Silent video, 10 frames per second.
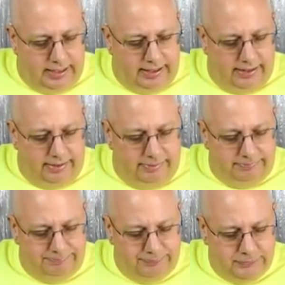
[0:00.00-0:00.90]

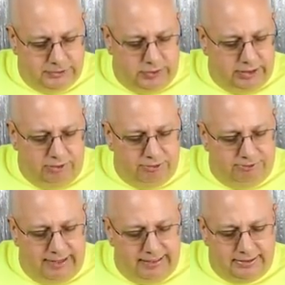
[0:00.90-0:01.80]
Um, so I know for
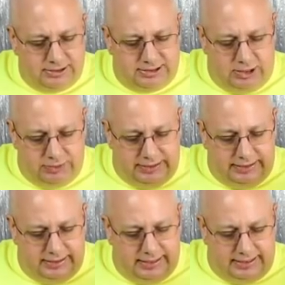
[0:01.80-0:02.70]
a fact that
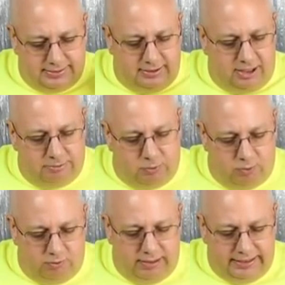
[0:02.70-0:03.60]
Sony uh, has a lot
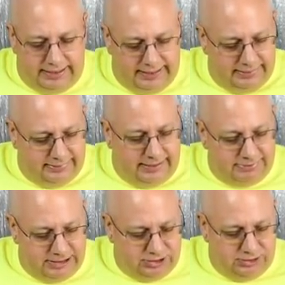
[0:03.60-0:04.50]
more uh, heat and
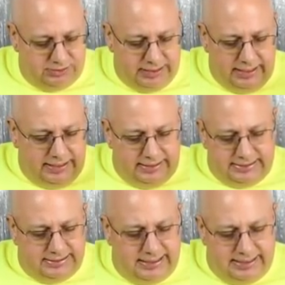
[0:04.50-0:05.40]
has issues.
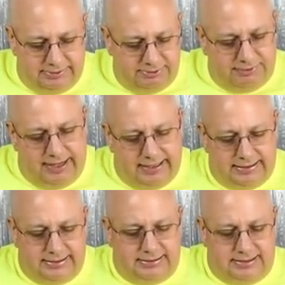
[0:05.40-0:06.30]
It's a scientific
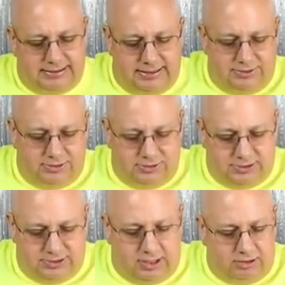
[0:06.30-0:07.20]
fact that uh,
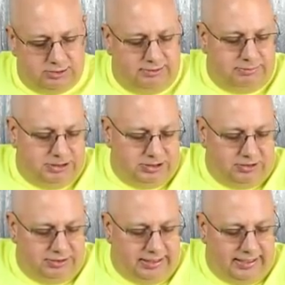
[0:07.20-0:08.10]
sensors also have to be
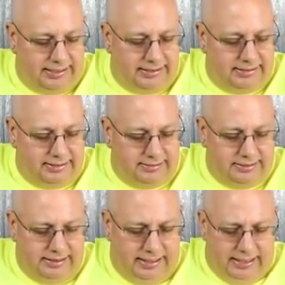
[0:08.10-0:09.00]
chilled at high
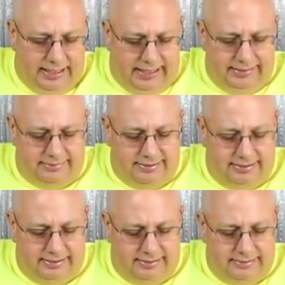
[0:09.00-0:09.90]
uh, at
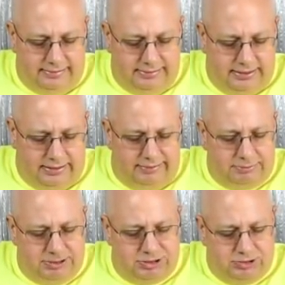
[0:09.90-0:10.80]
uh, it
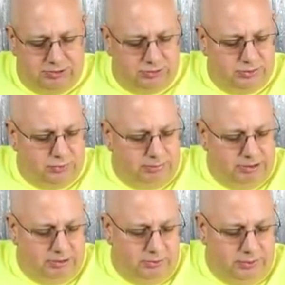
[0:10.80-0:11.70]
have to be chilled to
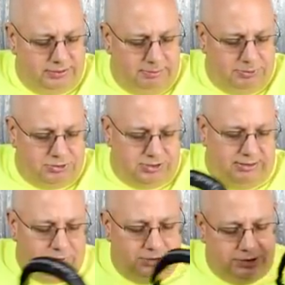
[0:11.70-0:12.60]
incredibly low uh, temperatures to
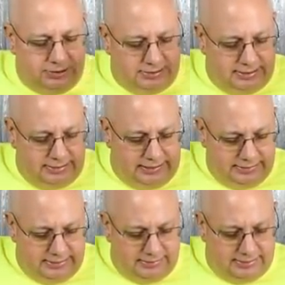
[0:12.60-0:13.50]
have really good uh,
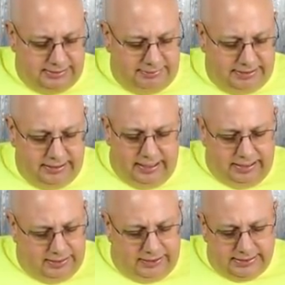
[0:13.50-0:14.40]
heat sensitivity.
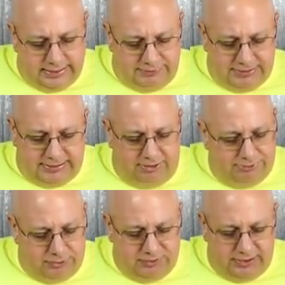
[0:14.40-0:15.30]
You know, like I said, if your
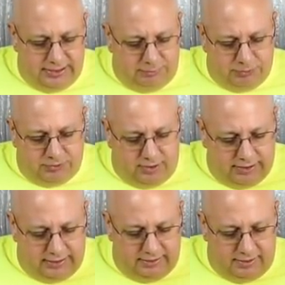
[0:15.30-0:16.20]
cell phones heat up when
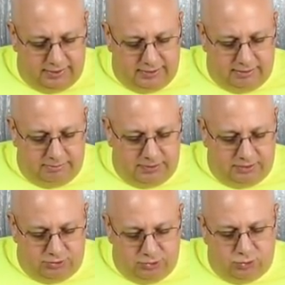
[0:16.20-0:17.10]
talking on them
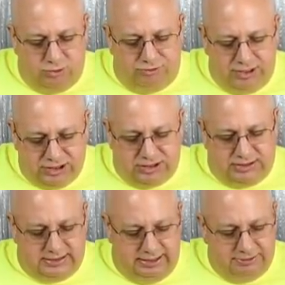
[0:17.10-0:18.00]
uh, due to
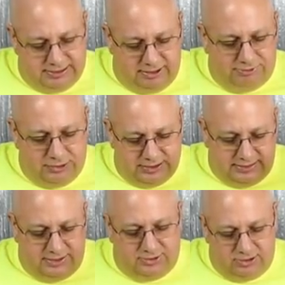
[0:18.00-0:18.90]
efficiency, every cell phone
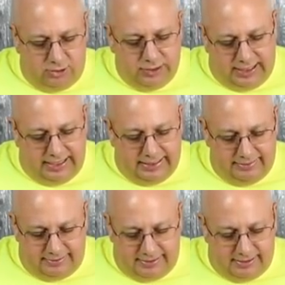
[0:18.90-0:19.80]
contains a low gain
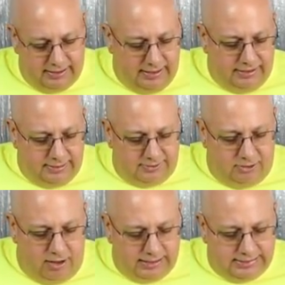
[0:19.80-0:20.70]
antenna
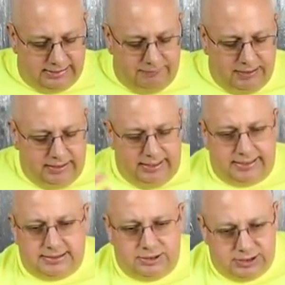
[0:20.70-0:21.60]
that's lossy.
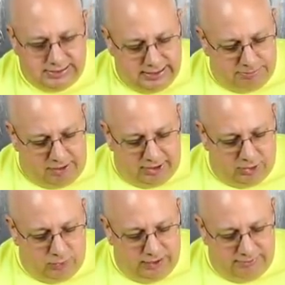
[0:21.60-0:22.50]
Like I said, you could say a
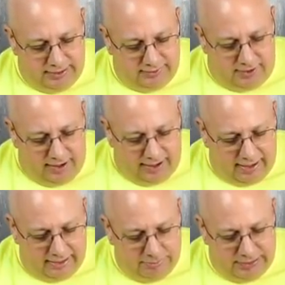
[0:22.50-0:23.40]
microwave gets
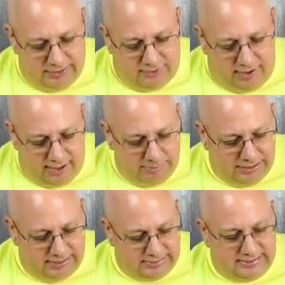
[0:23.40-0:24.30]
hot, but it's hot
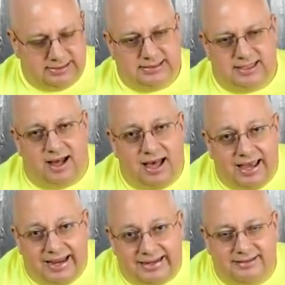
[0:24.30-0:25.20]
because it's
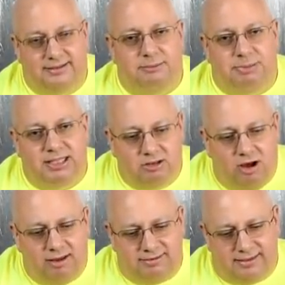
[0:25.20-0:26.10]
designed to be
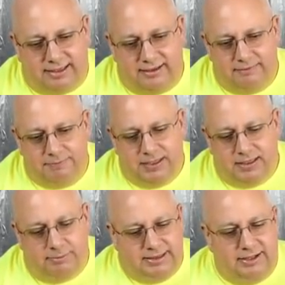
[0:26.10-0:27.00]
lossy.
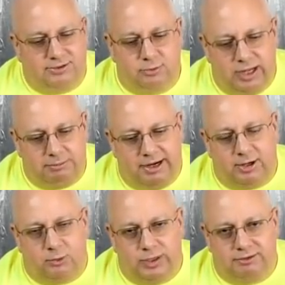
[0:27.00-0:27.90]
I mean, that's the way a
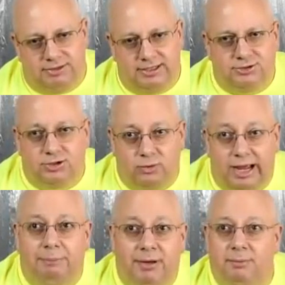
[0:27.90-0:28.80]
microwave heats your
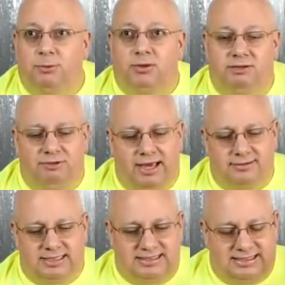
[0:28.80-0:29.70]
crap up really
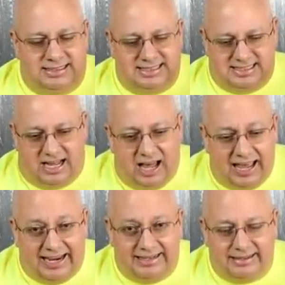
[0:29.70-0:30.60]
fast. It's
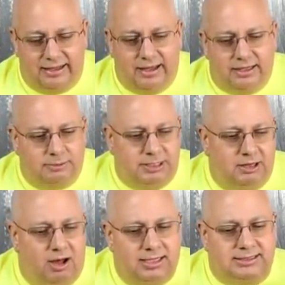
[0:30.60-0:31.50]
designed to
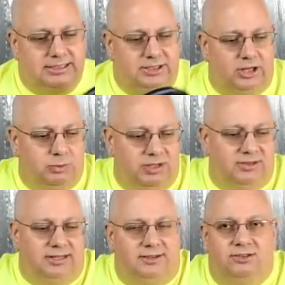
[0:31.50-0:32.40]
be lossy, and the only
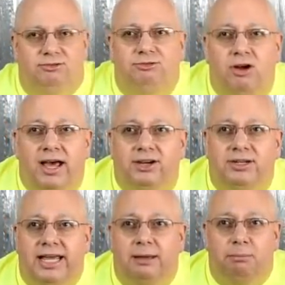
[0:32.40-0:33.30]
reason it doesn't fry
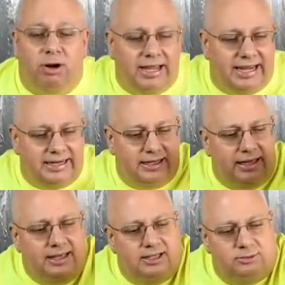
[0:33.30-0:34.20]
your damn brain
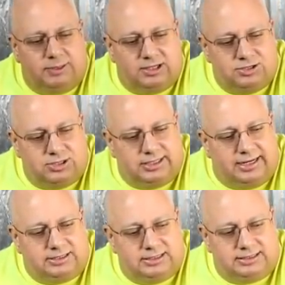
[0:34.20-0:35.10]
is because you can
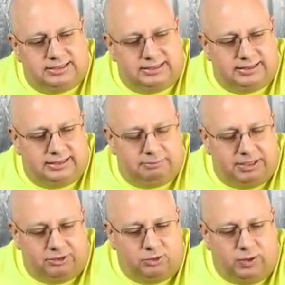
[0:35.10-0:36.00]
actually see the uh,
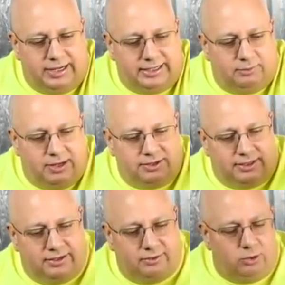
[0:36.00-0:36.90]
metal grating around
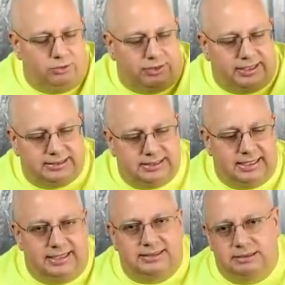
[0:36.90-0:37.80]
here. The whole thing is
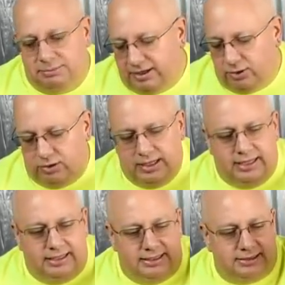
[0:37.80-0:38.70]
encased in metal.
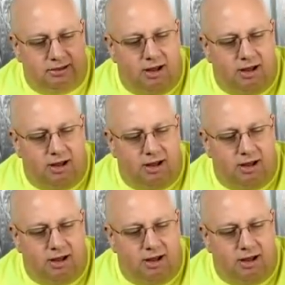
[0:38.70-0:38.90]
It's